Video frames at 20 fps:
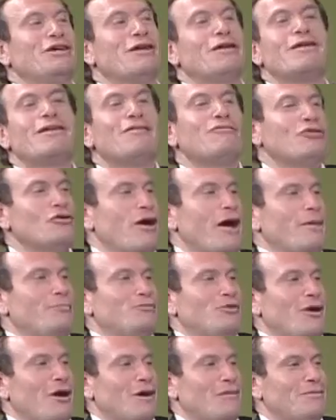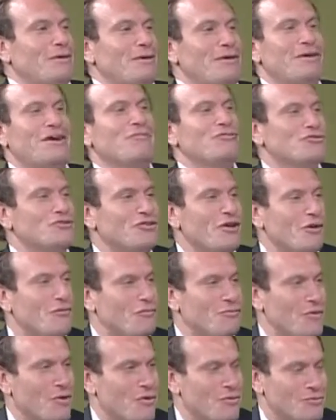I didn't have a laptop, I didn't have a cell
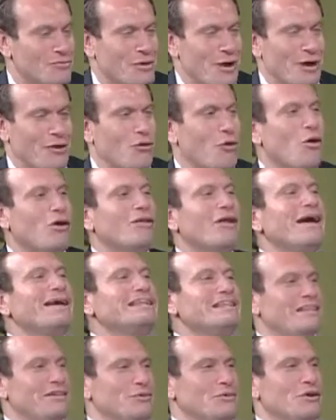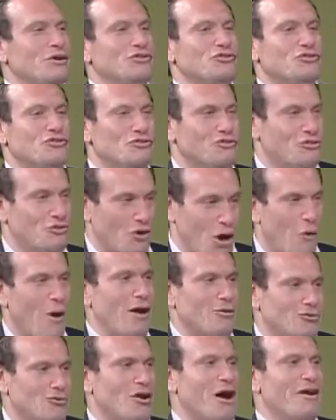phone, and all I did was go
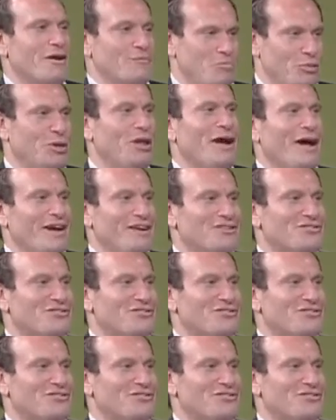outside and play.